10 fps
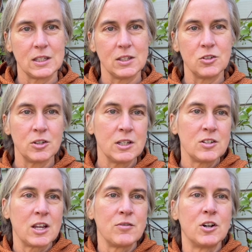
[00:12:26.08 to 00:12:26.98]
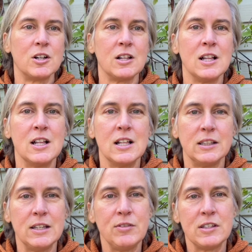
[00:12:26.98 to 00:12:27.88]
You should in general
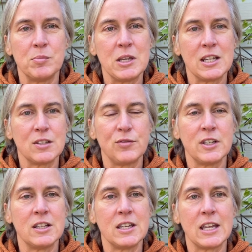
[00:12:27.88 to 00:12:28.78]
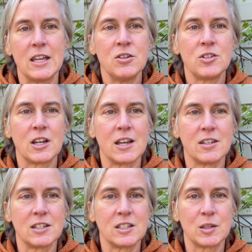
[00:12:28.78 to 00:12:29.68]
leave these meetings feeling
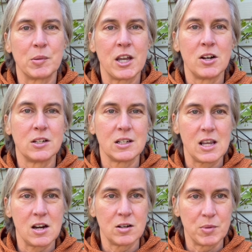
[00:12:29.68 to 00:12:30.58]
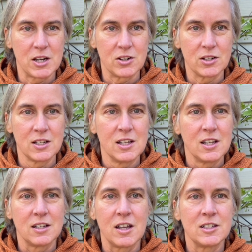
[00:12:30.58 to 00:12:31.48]
energized, inspired and cared about,
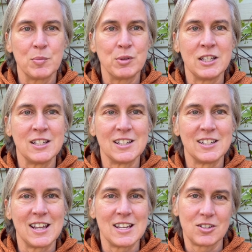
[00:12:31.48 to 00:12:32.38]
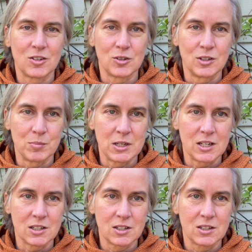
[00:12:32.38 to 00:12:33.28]
not depleted, anxious or
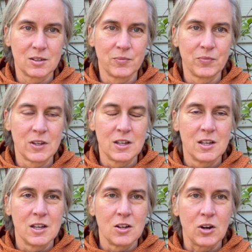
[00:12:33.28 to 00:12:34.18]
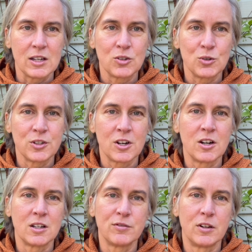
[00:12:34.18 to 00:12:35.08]
diminished. Grad school is
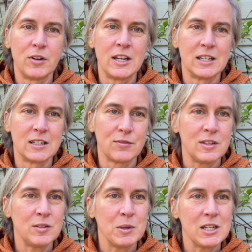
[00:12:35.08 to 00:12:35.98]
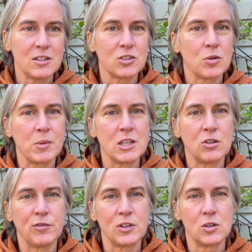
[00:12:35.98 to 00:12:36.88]
hard enough already, and if these meetings don't make
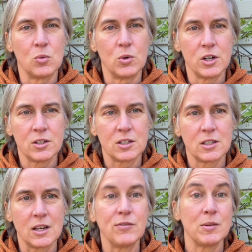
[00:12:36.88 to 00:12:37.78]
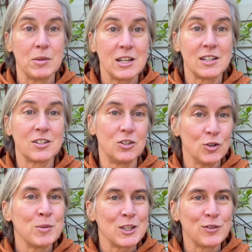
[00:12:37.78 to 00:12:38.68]
you feel worse, if the meetings
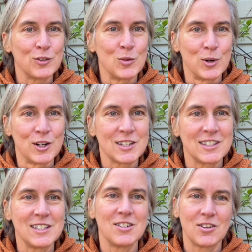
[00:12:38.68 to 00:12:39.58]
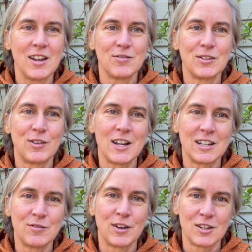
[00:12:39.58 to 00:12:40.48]
do make you feel worse, then you don't have the right
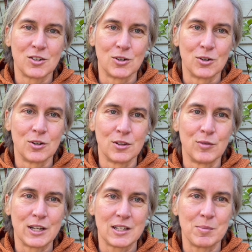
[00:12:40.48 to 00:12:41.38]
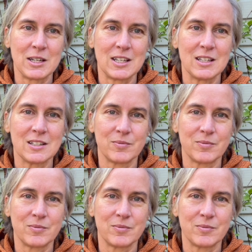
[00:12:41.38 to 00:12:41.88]
advisor or the right committee.